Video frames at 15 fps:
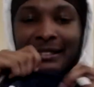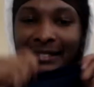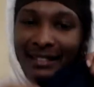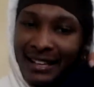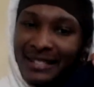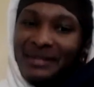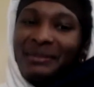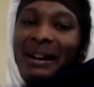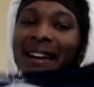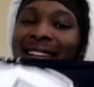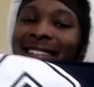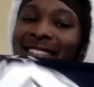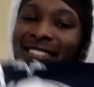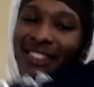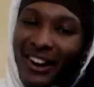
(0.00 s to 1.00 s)
that's my
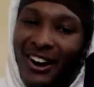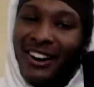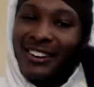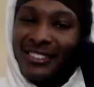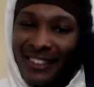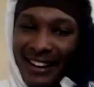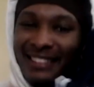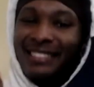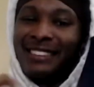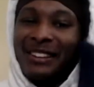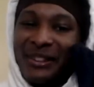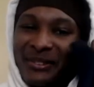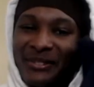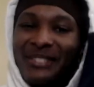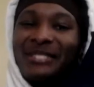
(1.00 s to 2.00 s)
dog right
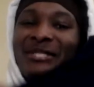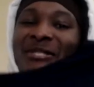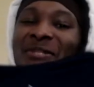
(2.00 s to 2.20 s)
there. What you